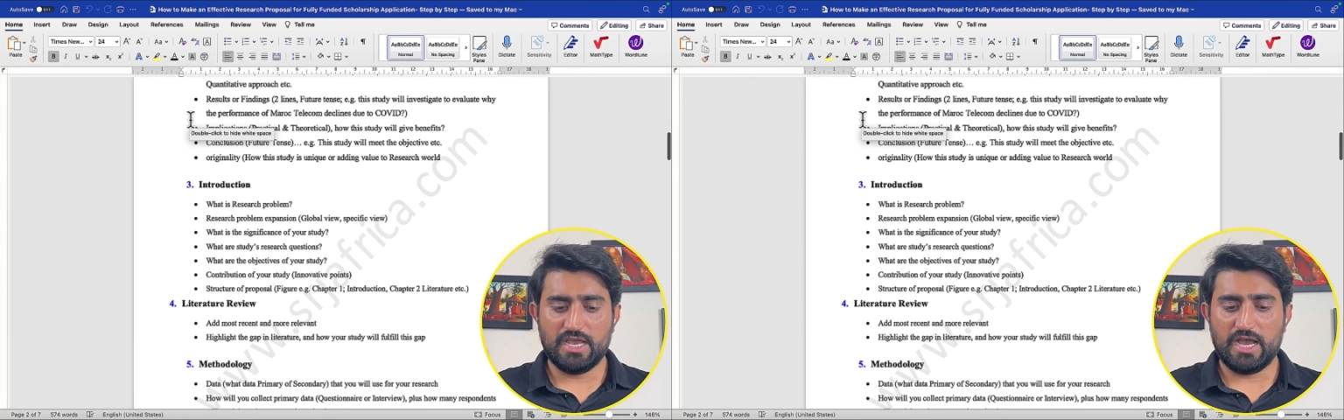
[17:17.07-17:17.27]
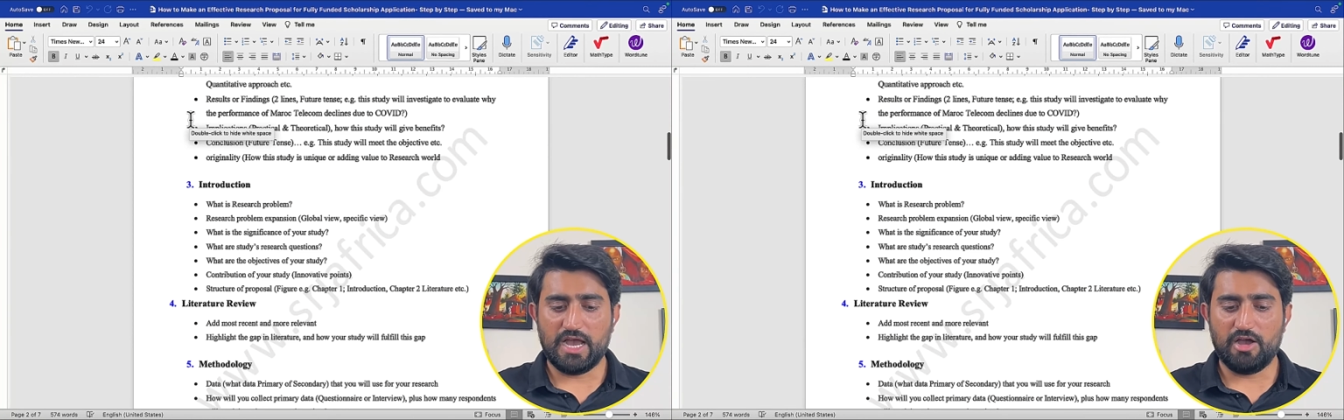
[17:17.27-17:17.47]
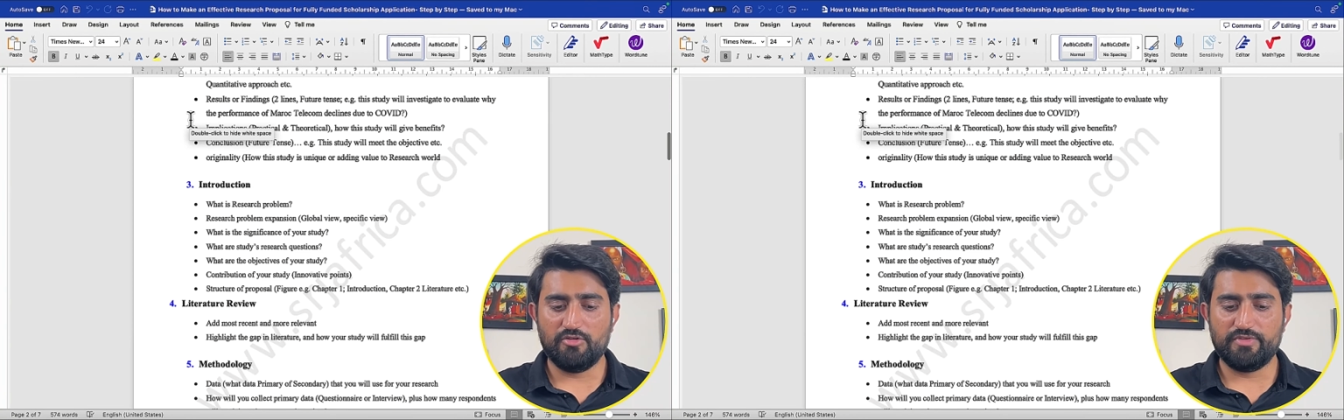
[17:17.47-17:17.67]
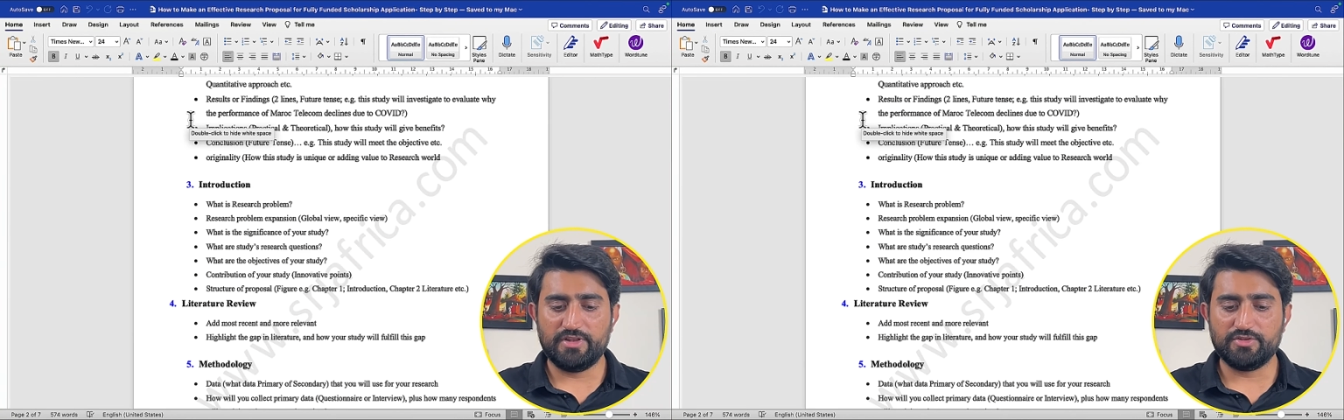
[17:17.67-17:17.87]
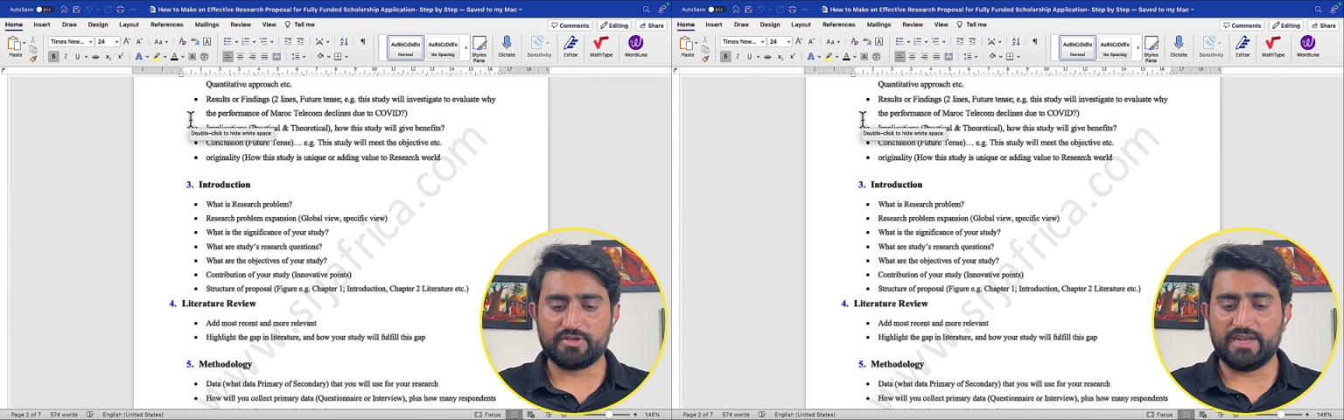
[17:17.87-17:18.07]
How will
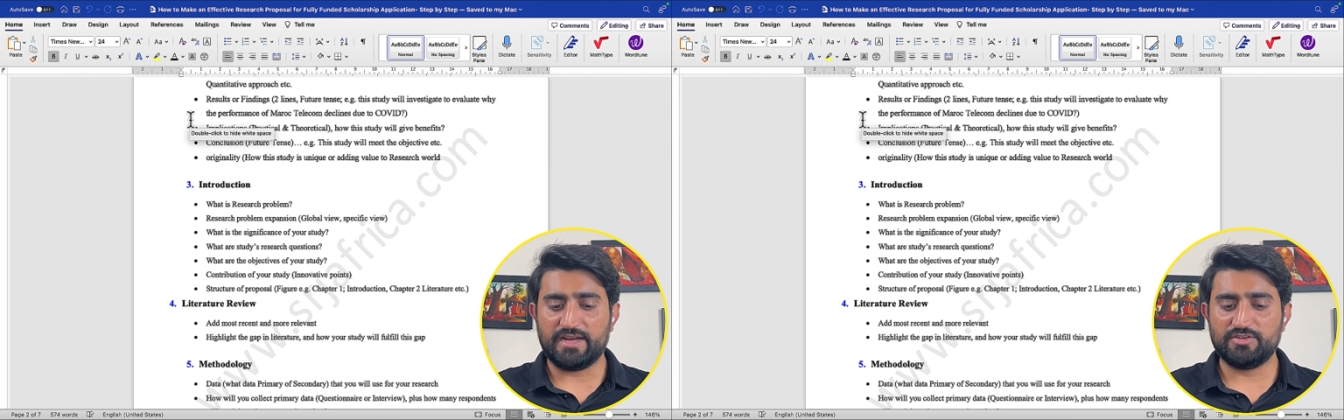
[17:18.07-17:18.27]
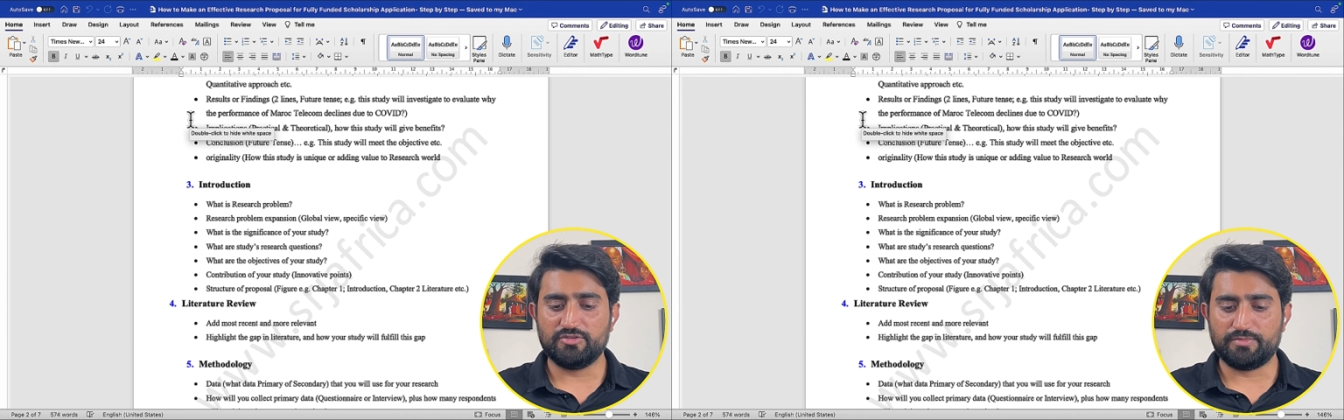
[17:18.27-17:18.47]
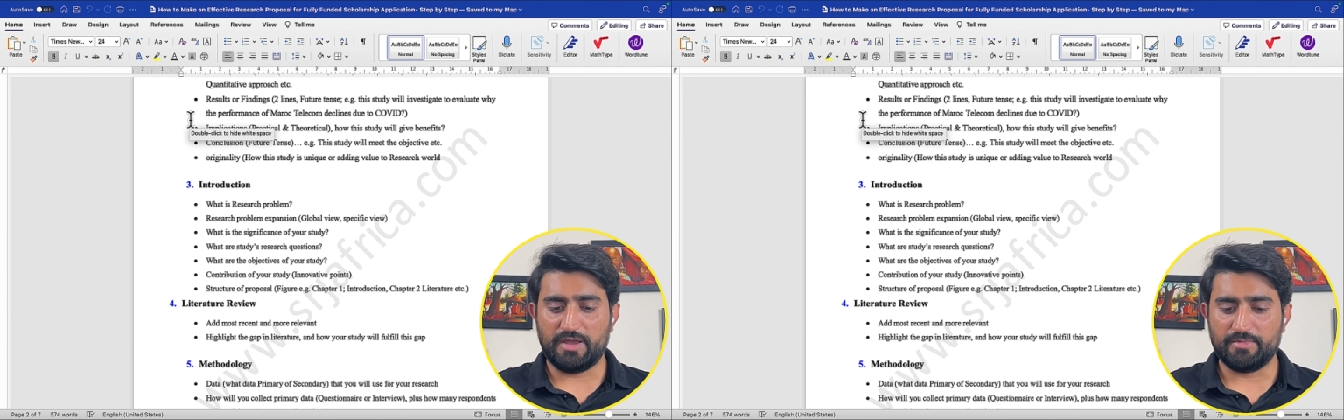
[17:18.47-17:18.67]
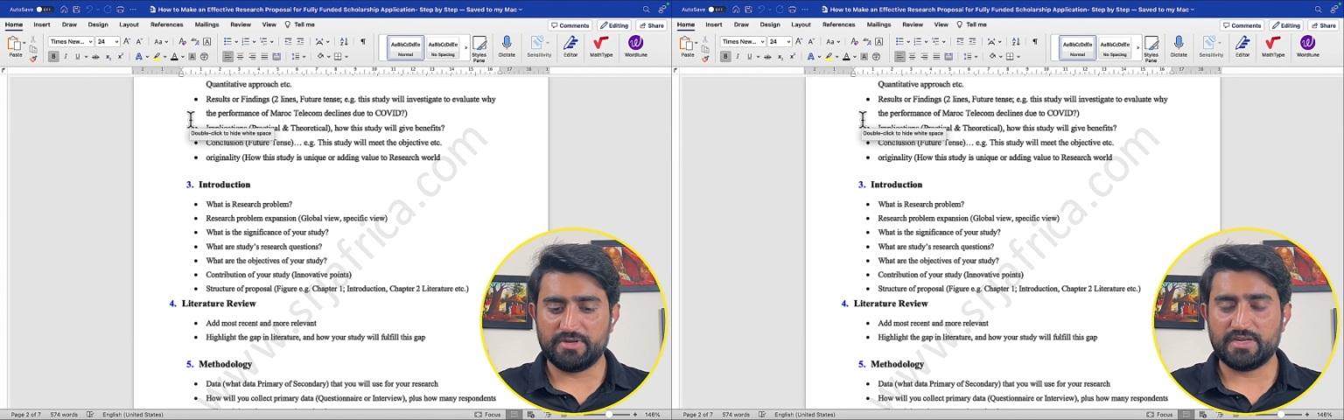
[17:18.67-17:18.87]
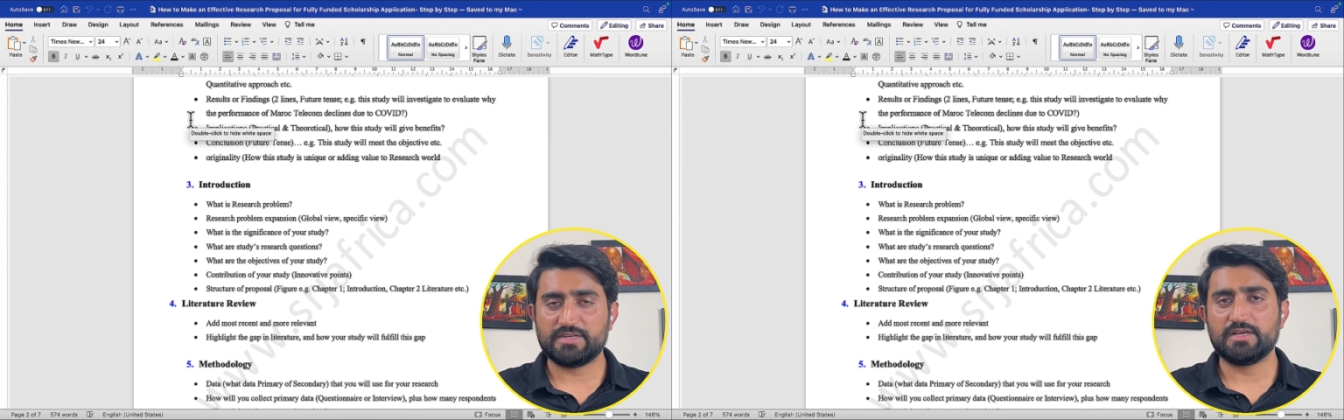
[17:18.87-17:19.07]
you collect your
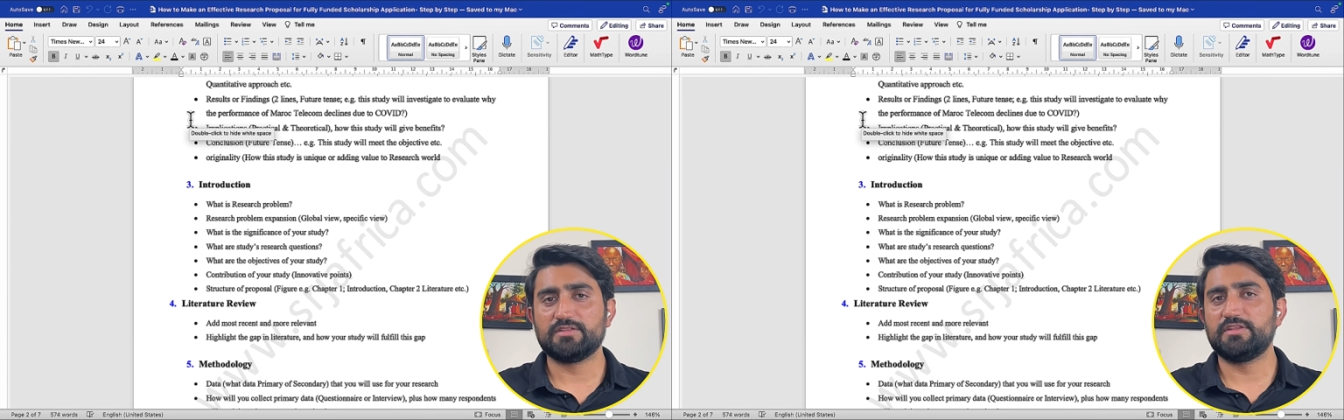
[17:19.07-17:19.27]
primary data?